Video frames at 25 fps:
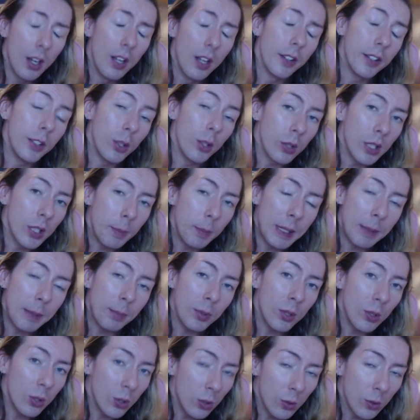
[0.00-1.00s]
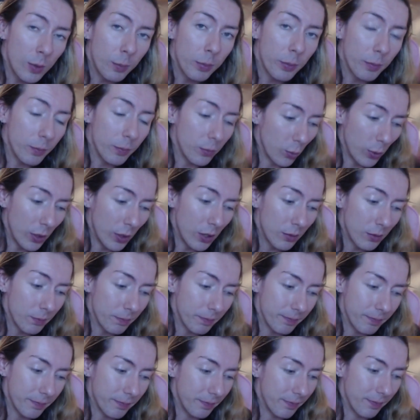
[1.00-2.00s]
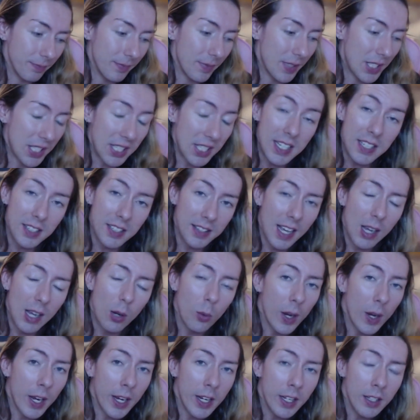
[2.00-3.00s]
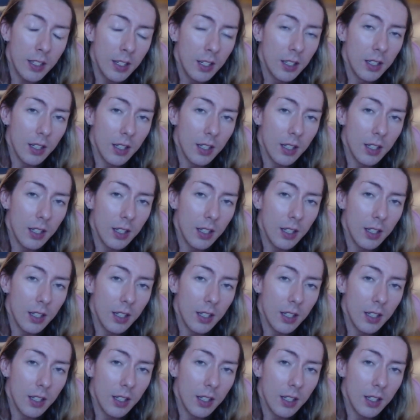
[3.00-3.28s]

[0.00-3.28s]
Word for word: The only people who will see it that way